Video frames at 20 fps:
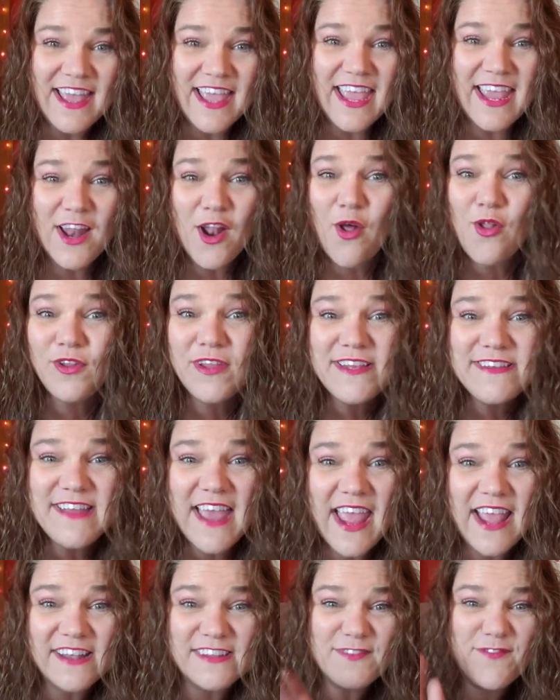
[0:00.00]
It only
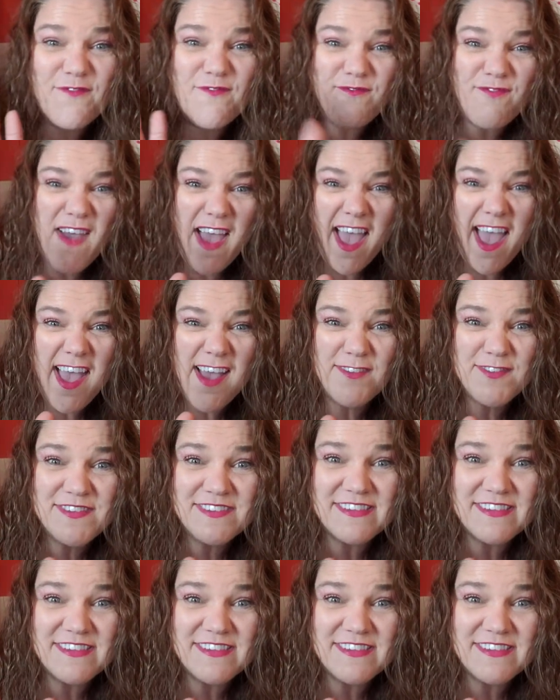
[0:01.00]
takes 5